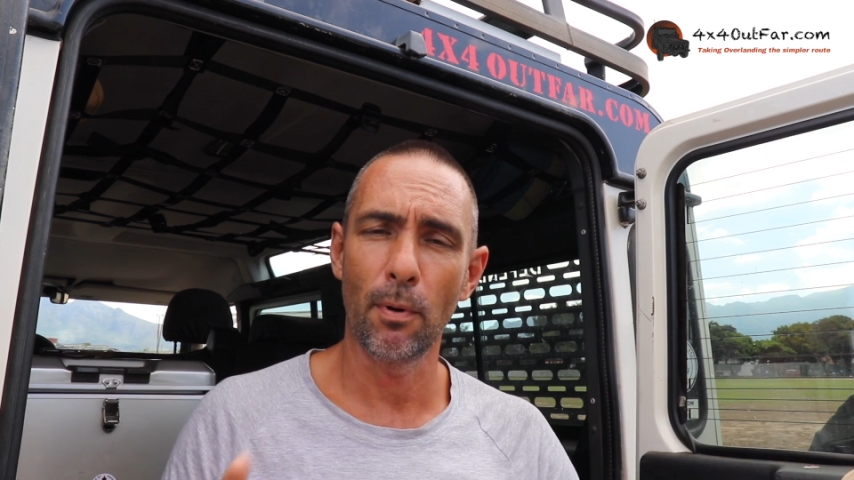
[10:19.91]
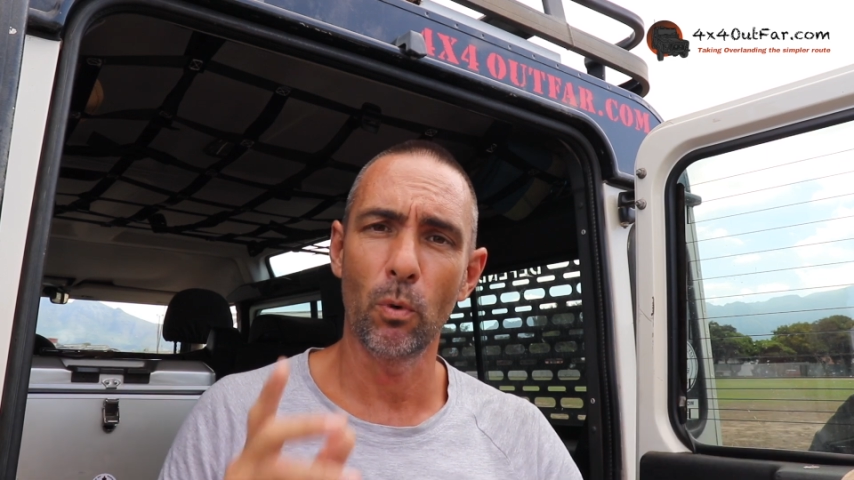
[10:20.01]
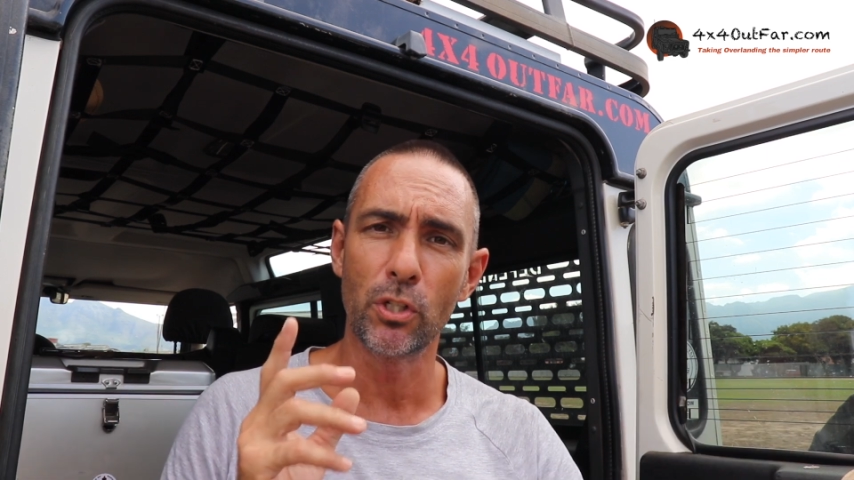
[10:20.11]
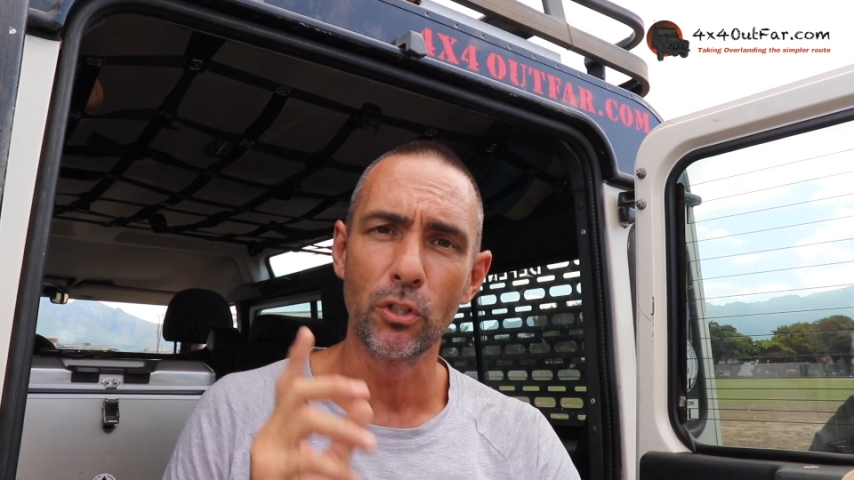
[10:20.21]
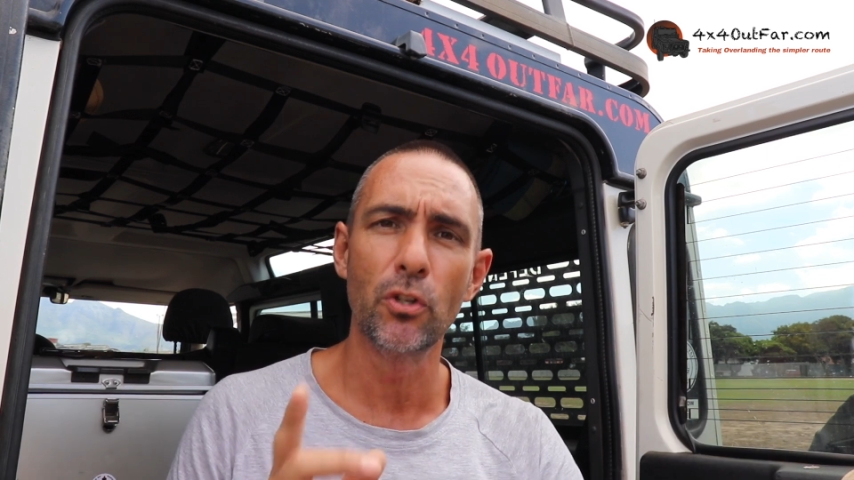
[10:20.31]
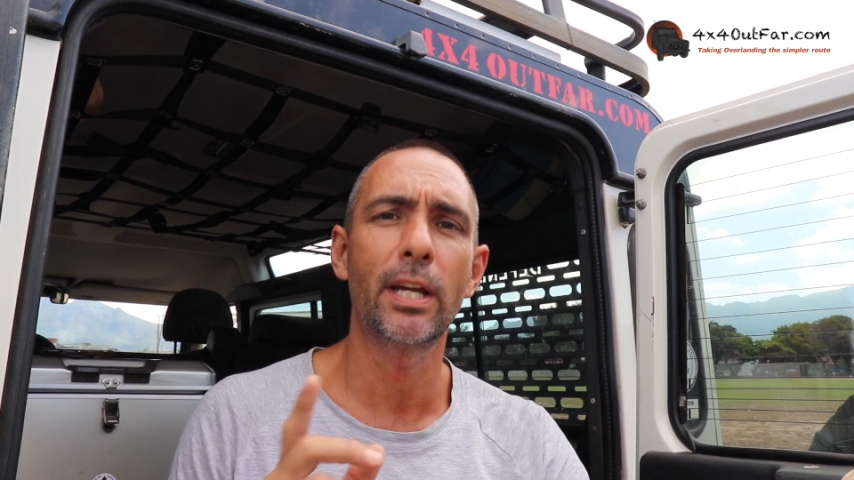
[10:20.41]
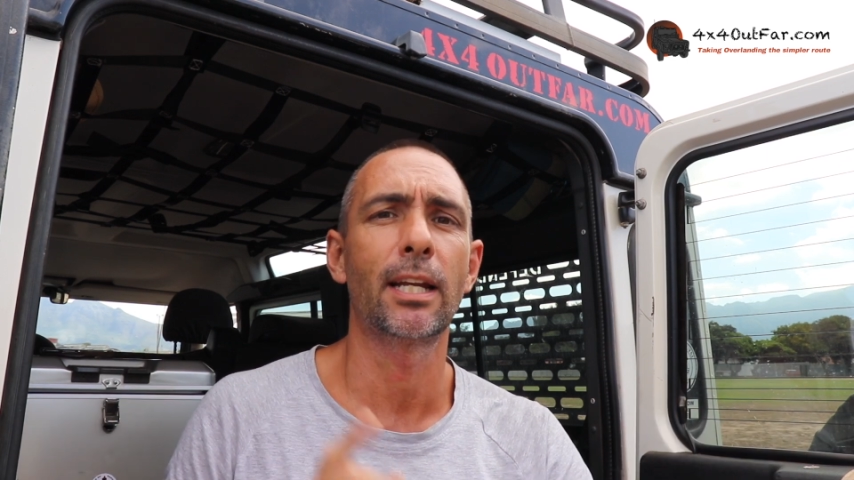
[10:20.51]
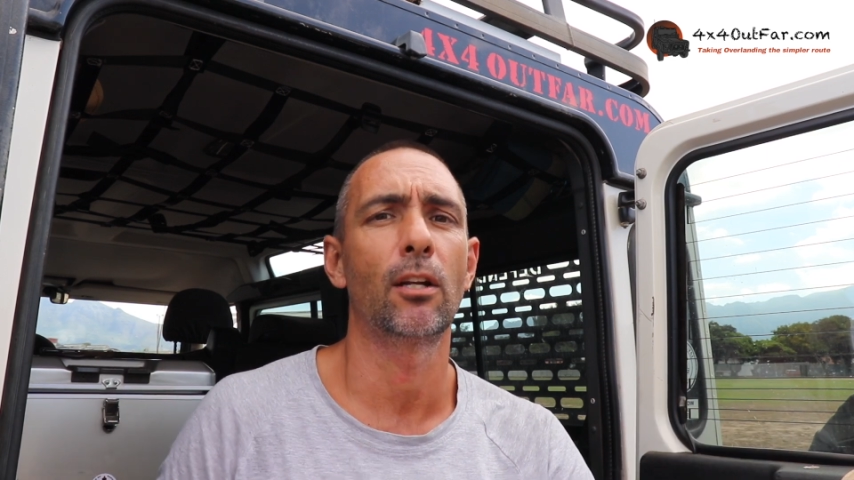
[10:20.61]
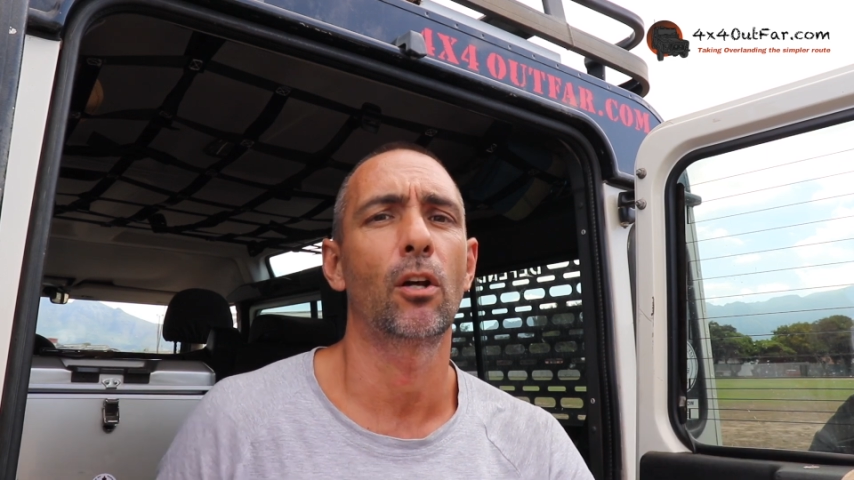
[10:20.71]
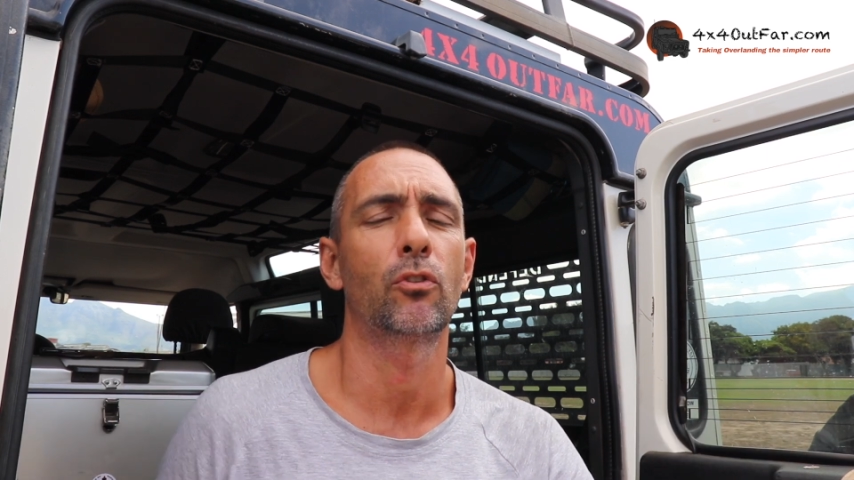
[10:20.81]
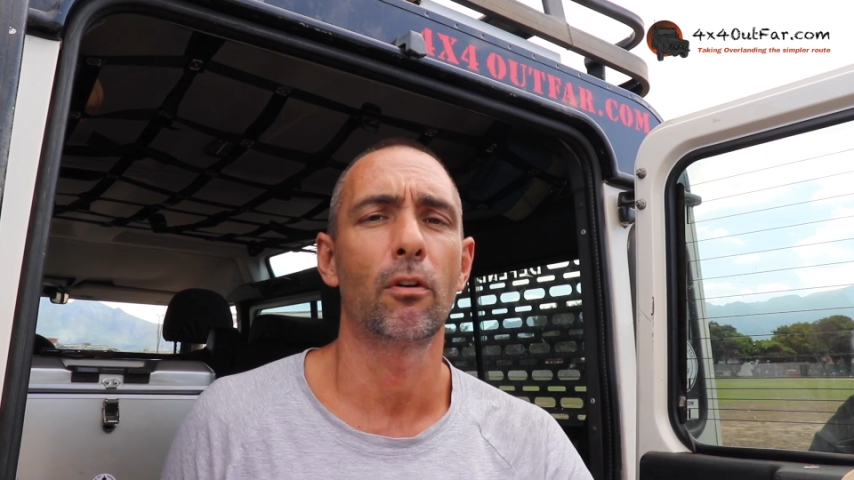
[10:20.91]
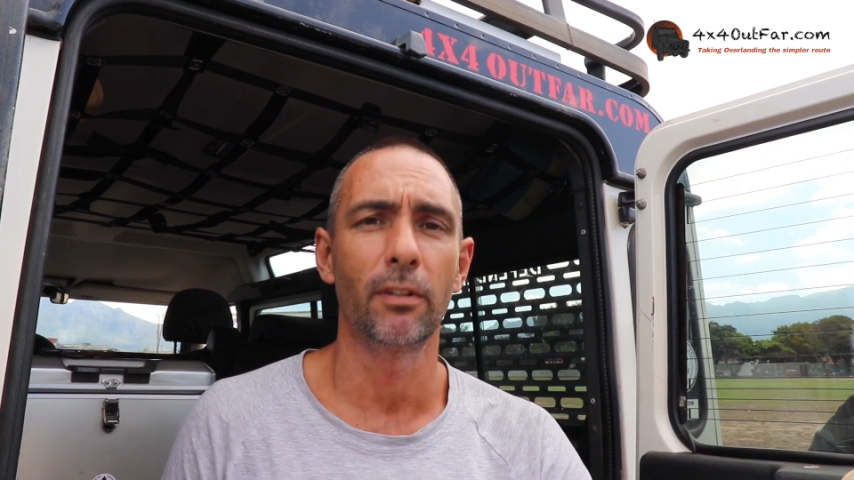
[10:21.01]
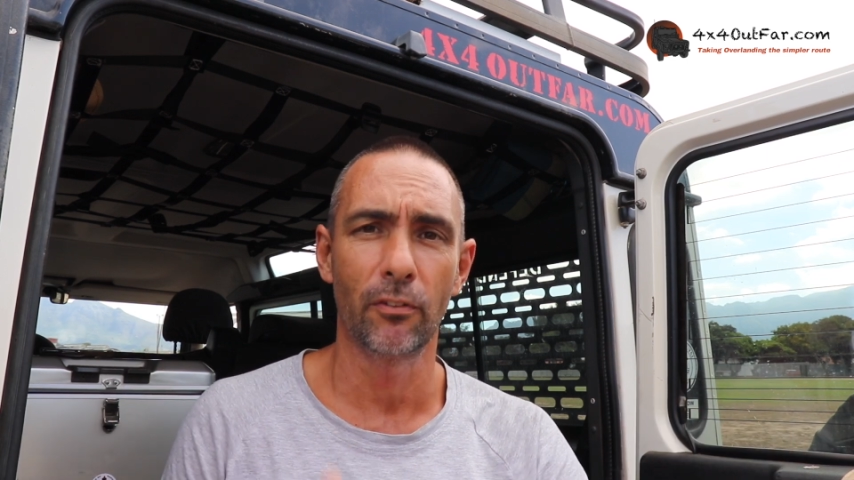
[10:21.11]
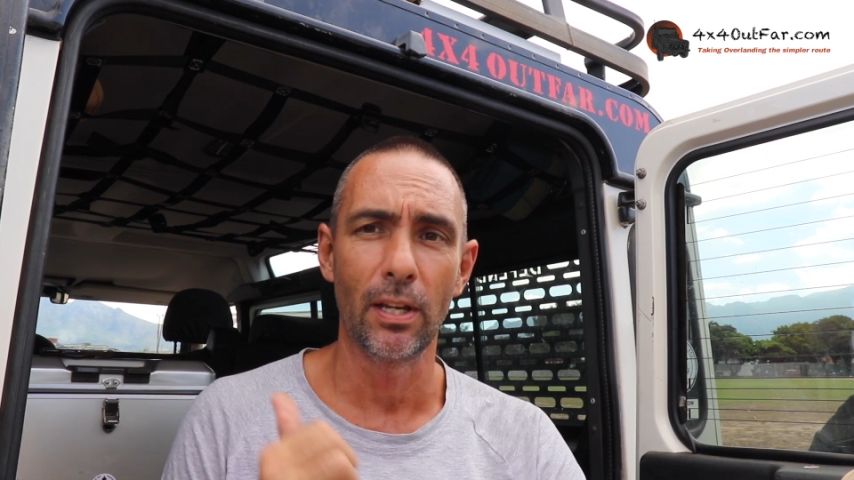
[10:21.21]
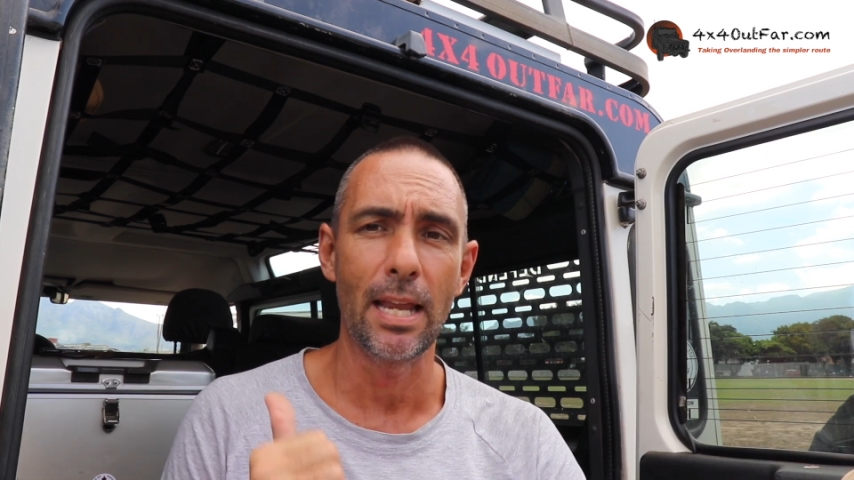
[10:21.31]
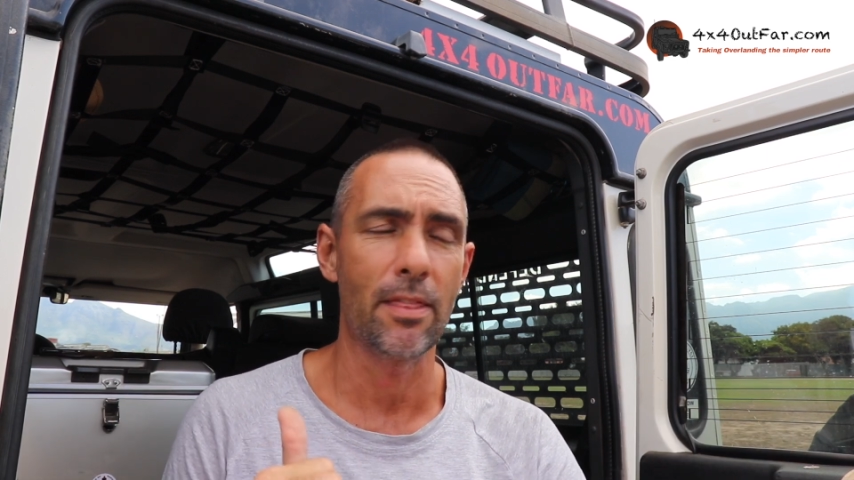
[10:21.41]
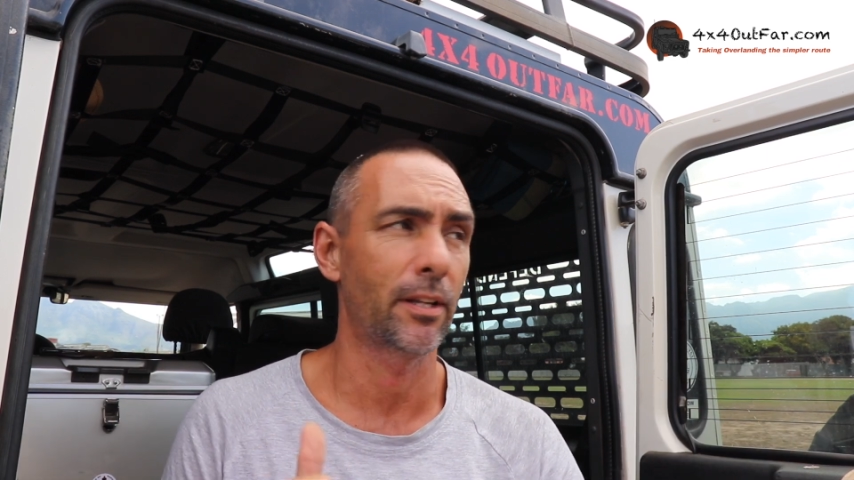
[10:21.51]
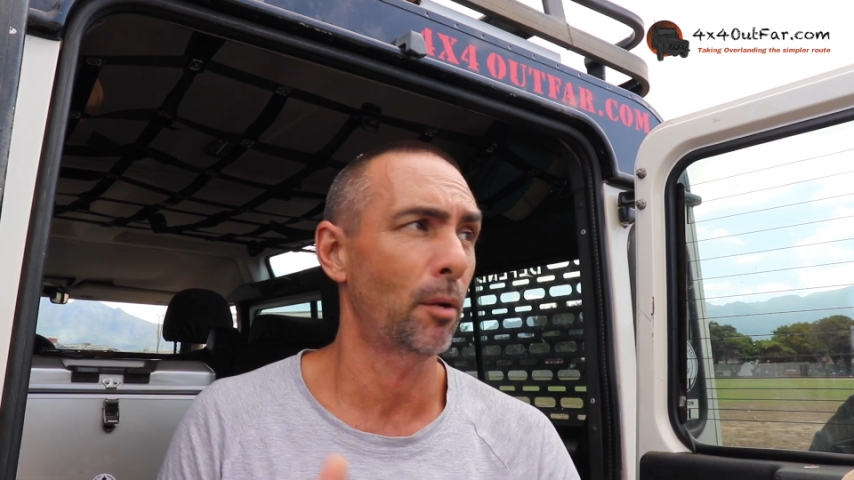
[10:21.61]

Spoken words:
but what you do get a lot of is the length.